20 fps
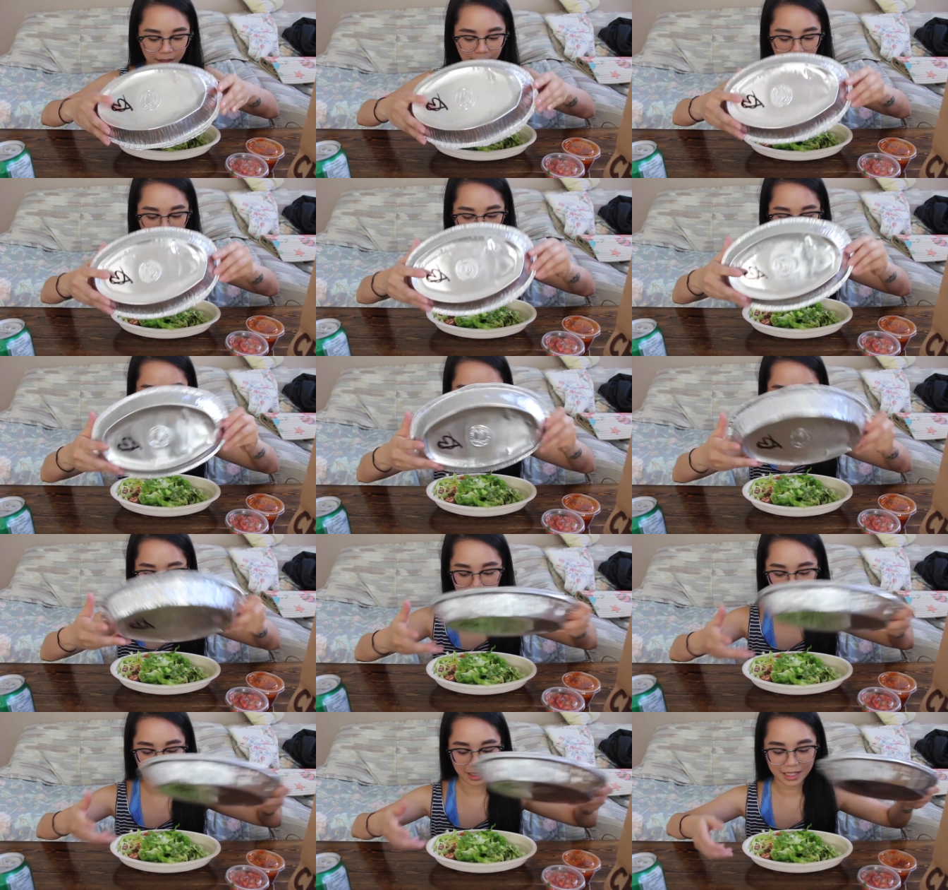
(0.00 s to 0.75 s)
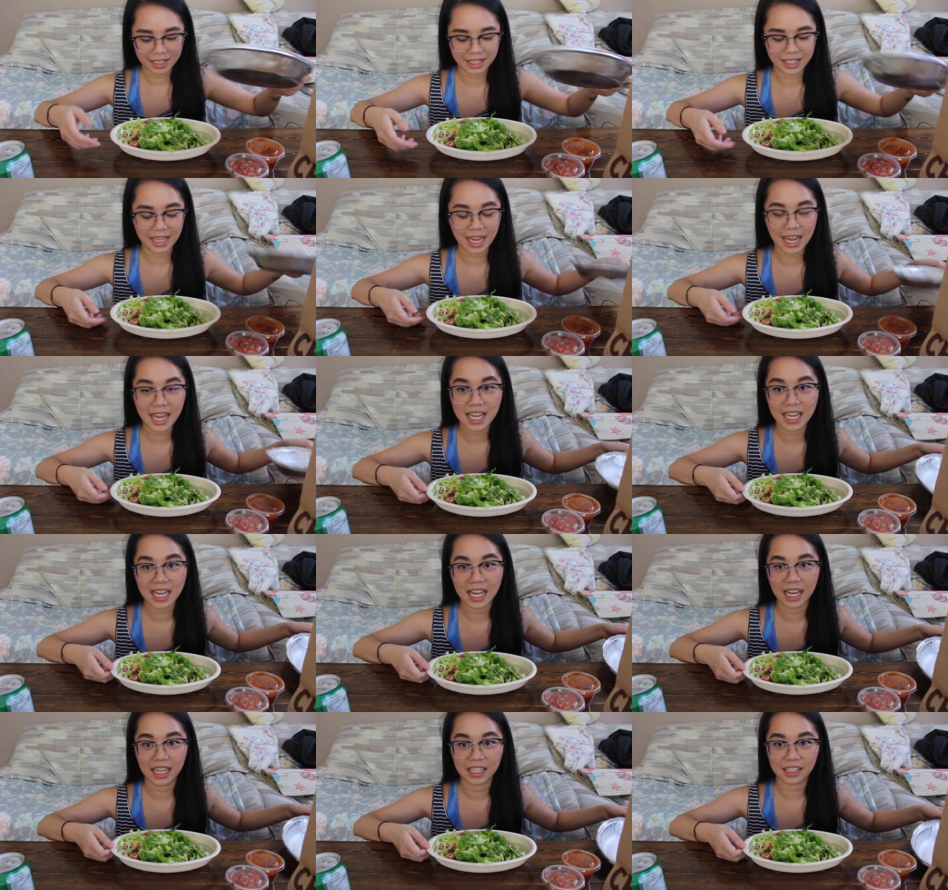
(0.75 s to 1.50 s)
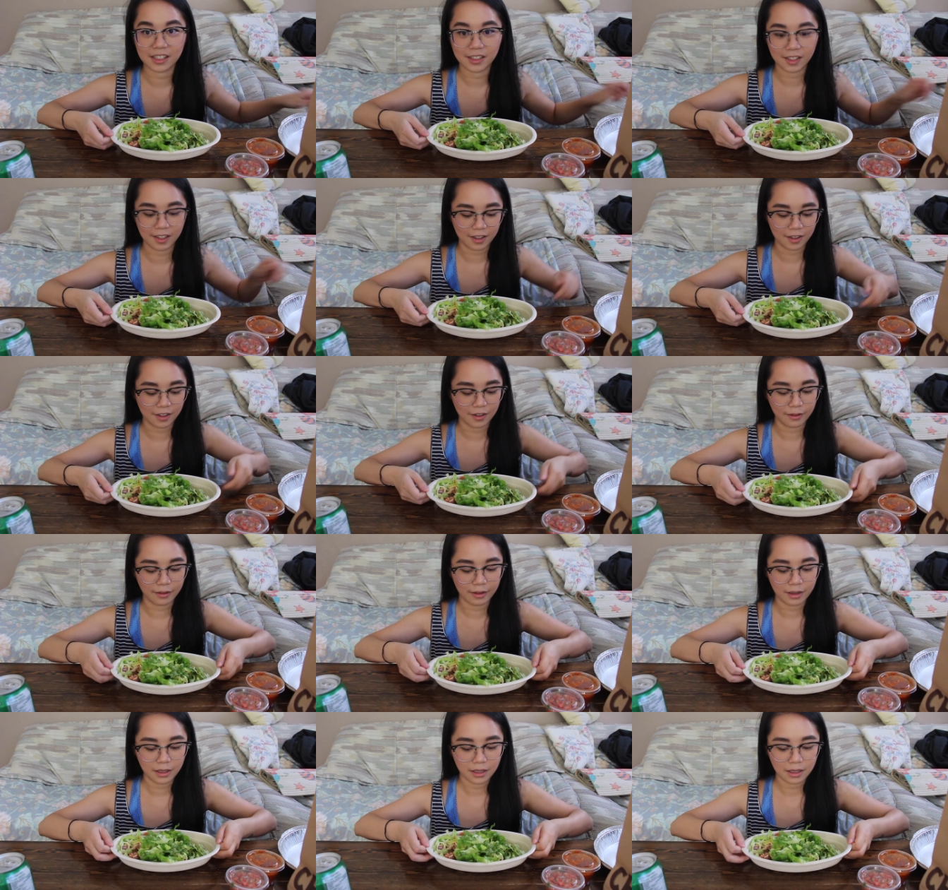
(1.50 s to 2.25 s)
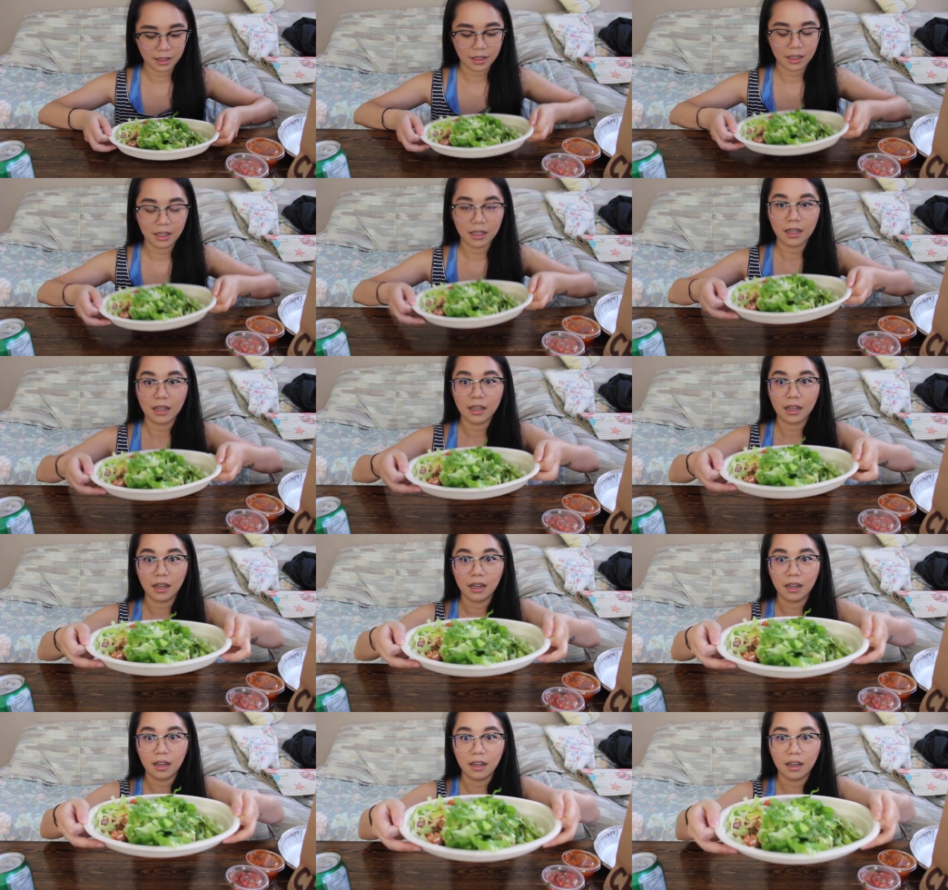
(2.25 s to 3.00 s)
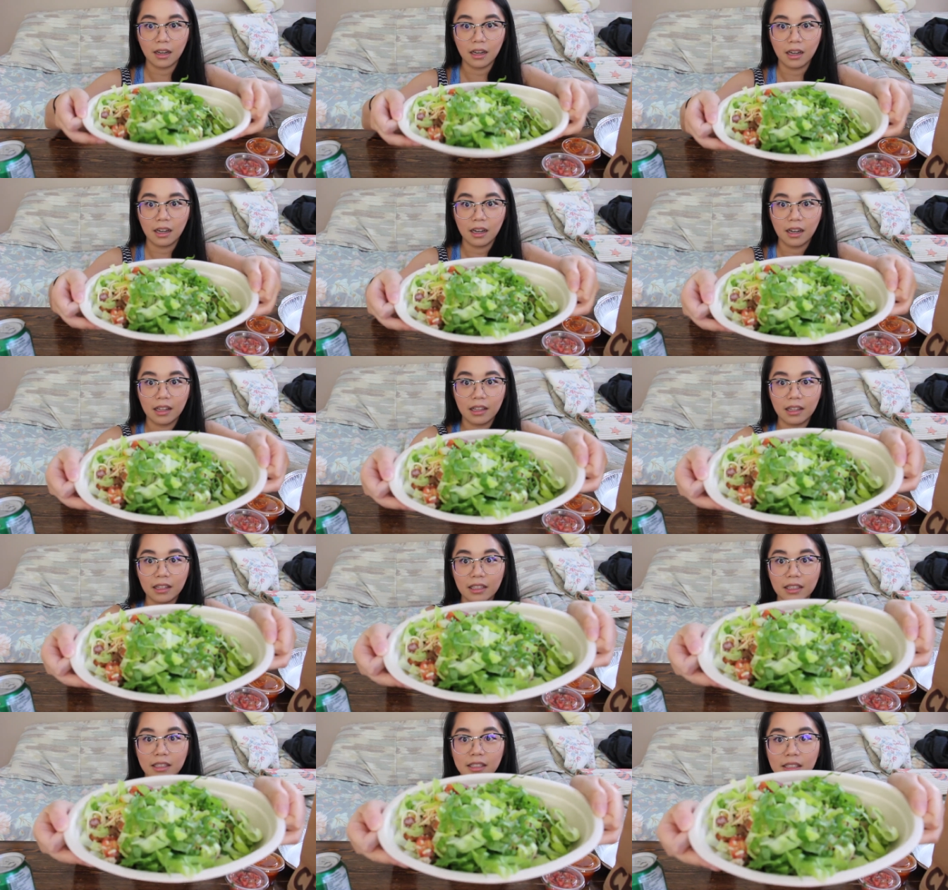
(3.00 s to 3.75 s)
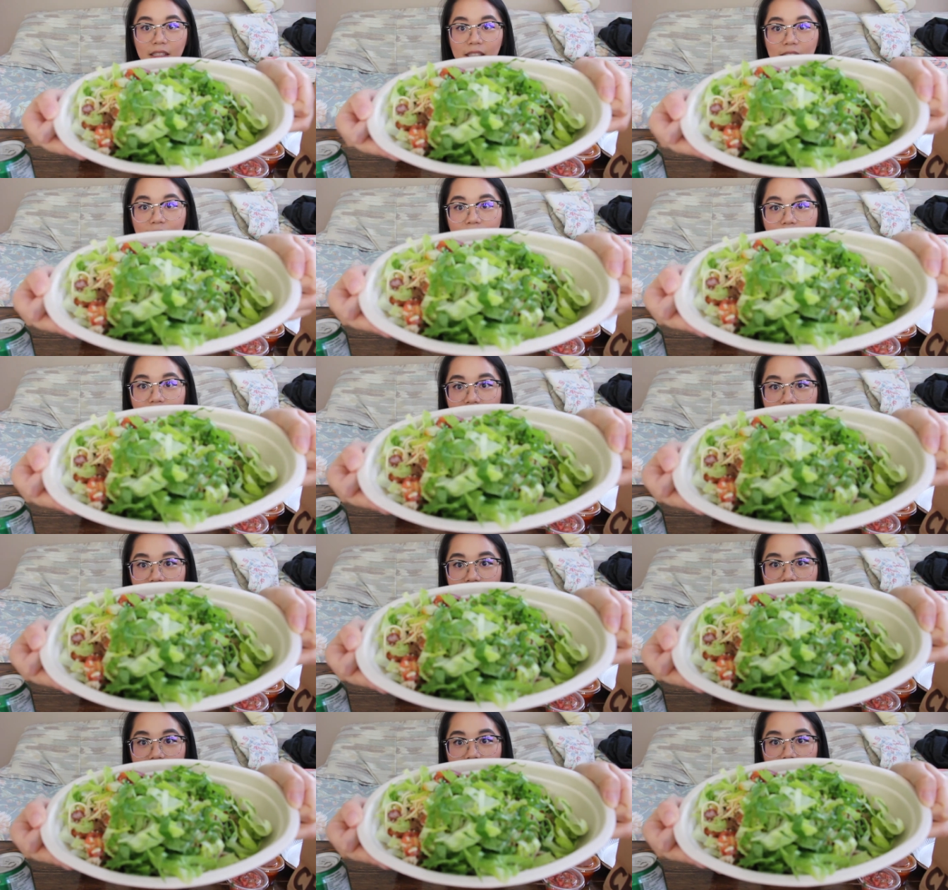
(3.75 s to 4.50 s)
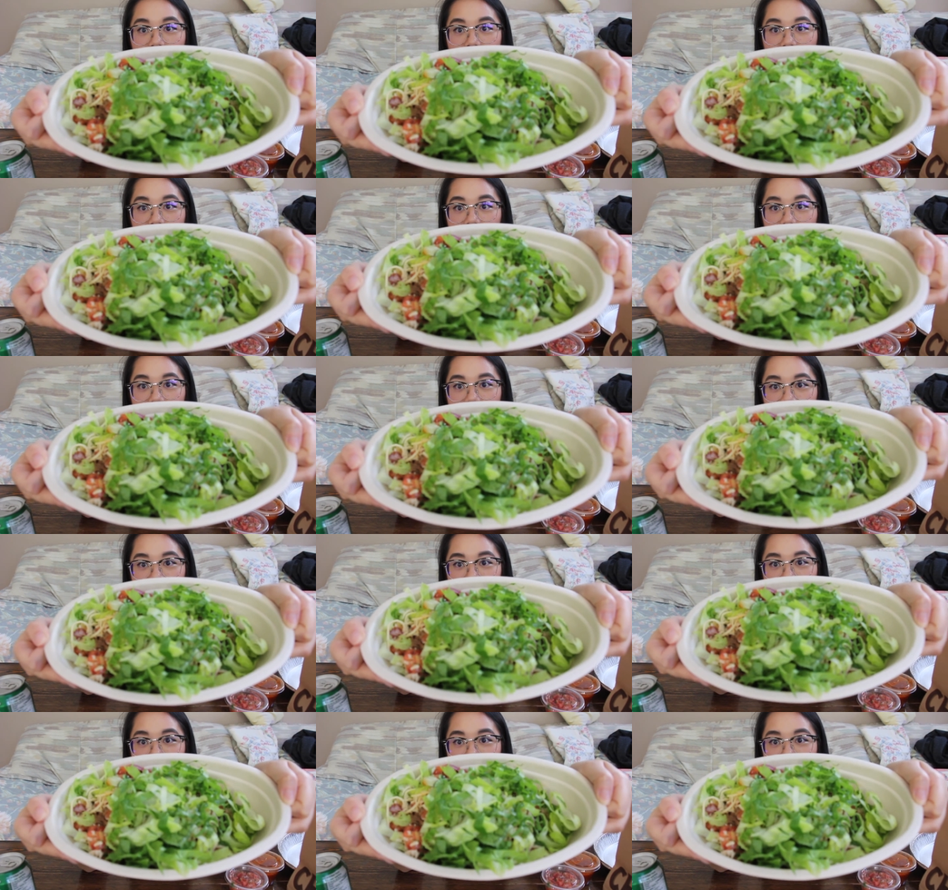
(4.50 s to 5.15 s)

Um, yeah, so uh, this is what I get.